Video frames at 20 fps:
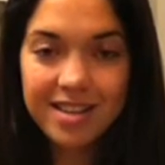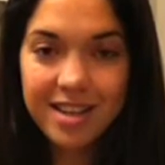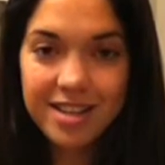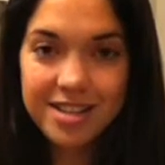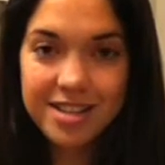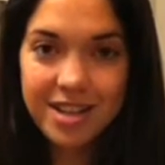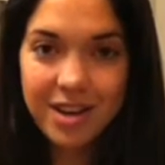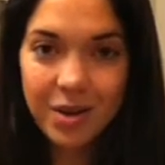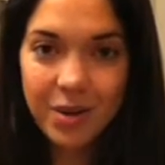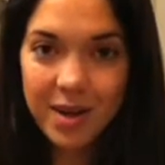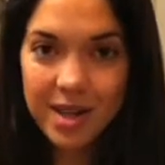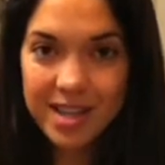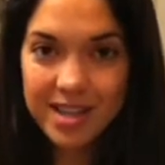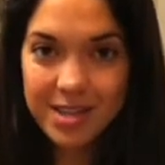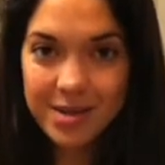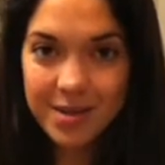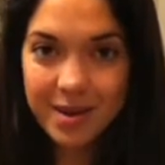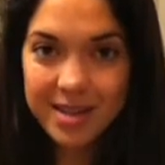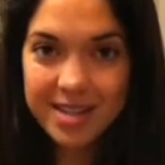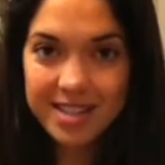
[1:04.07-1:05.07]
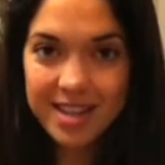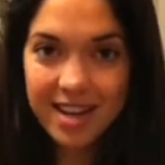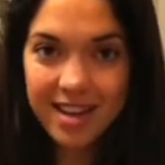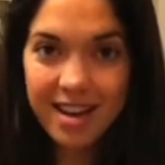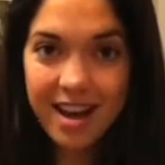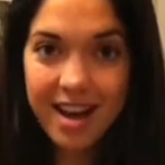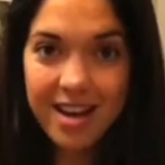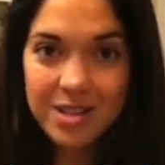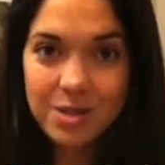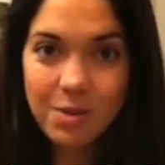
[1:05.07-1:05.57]
does go into our
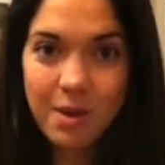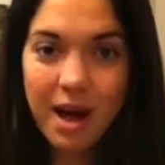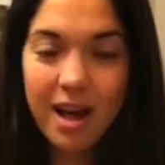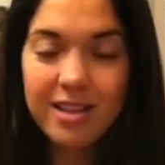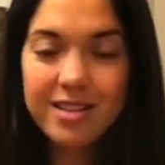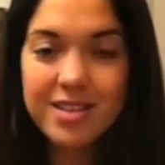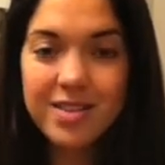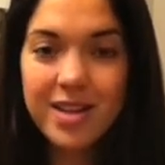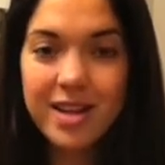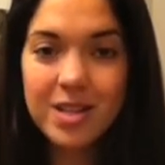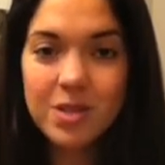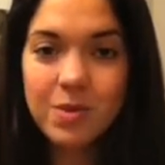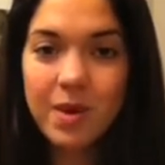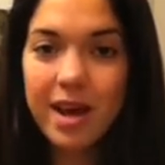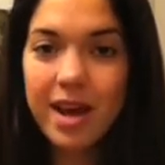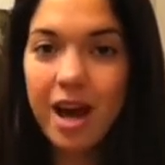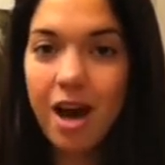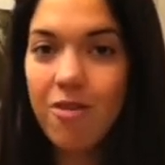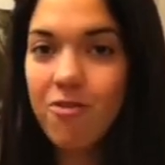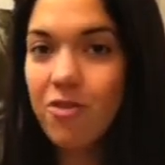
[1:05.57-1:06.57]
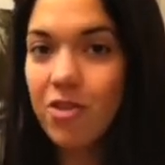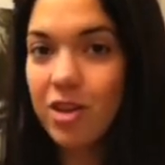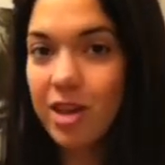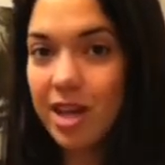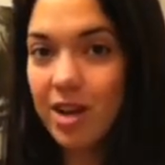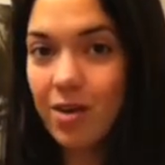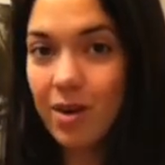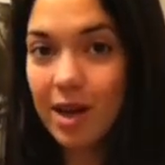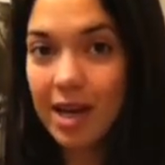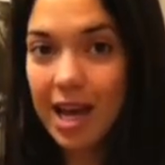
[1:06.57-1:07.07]
skin as well. So that's why I opt for
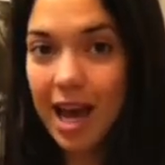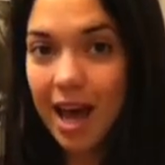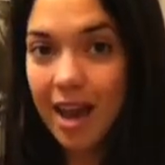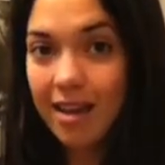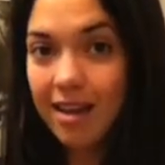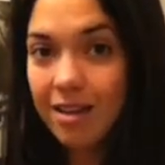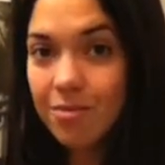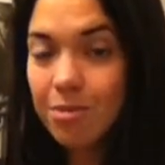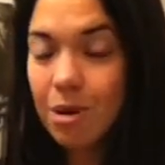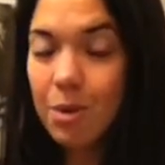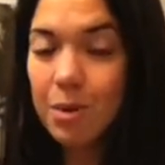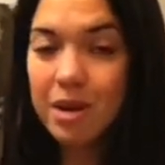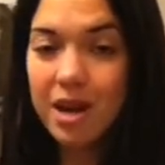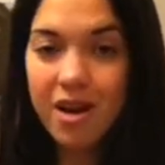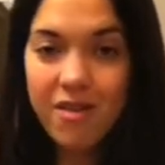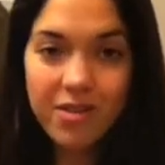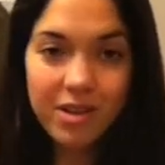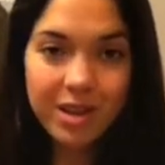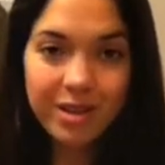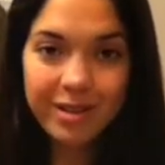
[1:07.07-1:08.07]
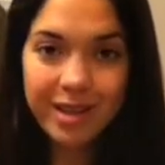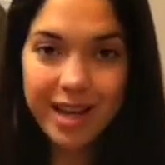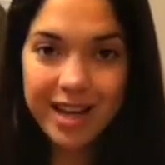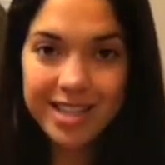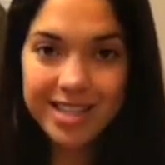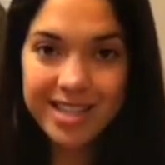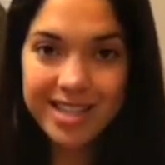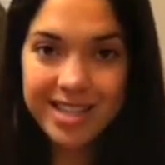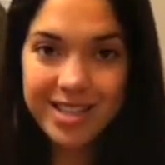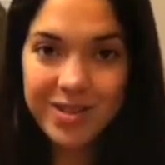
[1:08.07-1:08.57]
the organic, but whatever you'd
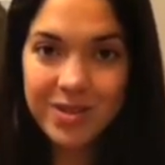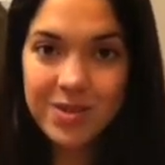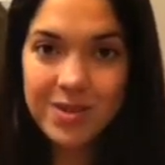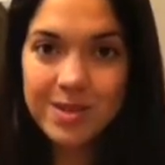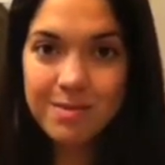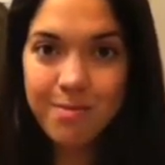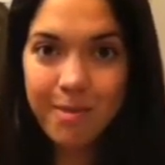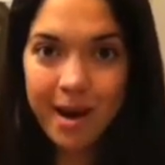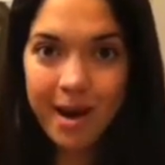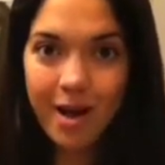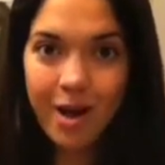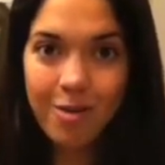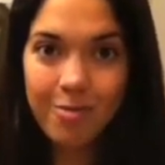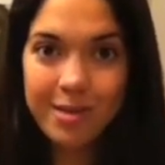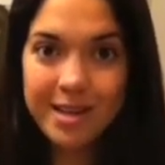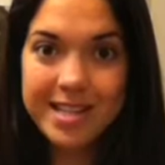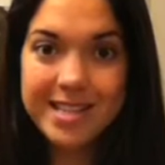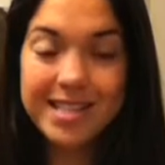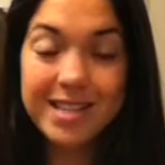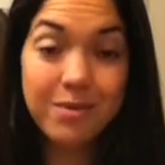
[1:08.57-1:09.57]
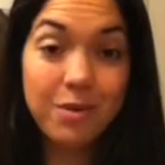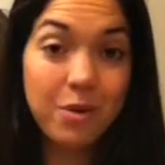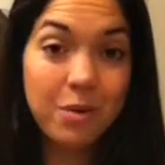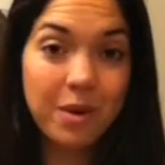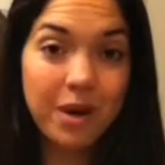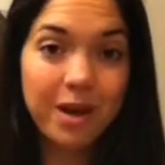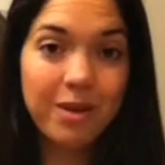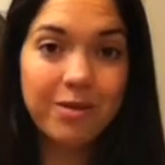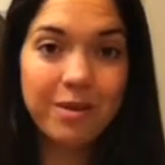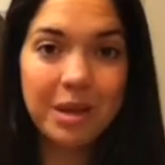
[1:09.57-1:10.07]
like to use, by all means it will
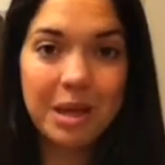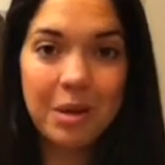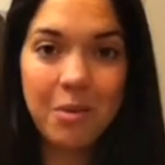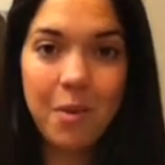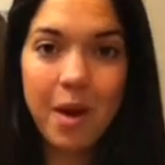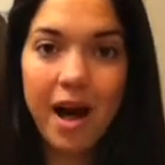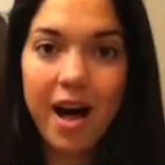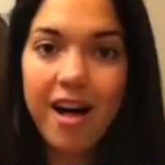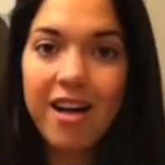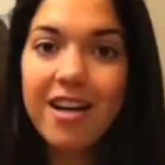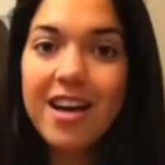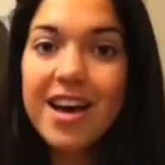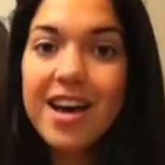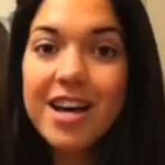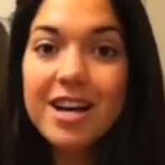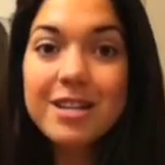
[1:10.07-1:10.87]
work really well.